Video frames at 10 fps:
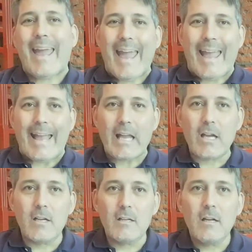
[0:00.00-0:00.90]
cake,
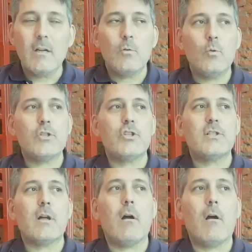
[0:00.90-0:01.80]
which
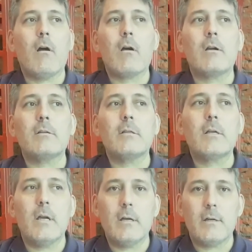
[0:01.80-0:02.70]
is a hard
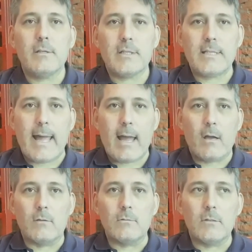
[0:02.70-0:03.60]
K
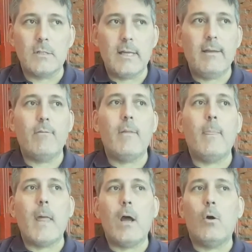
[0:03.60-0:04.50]
sound,
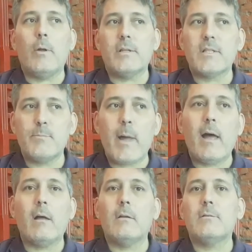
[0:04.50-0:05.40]
even though it's
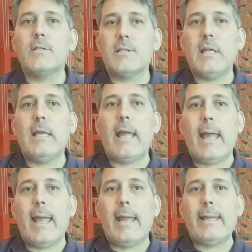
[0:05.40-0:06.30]
spelled
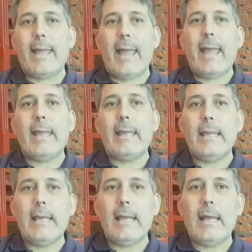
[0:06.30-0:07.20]

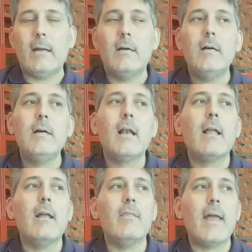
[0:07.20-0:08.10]
C-A-K-E.
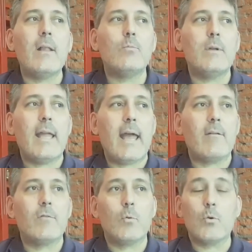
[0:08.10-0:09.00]
And then we
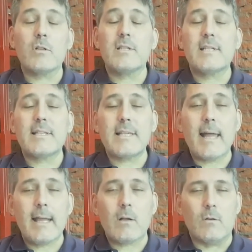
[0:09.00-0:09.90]
have the word
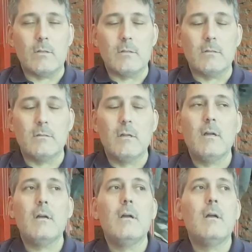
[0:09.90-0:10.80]
cycle,
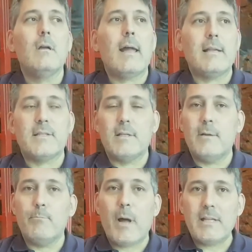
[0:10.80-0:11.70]
as in
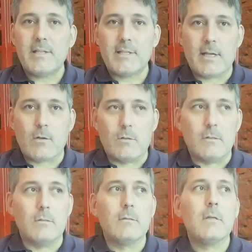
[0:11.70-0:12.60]
a
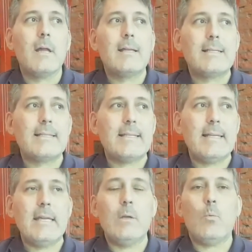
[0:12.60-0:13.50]
bicycle,
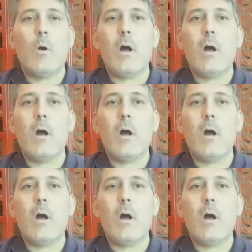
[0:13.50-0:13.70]
C-Y-C-L-E,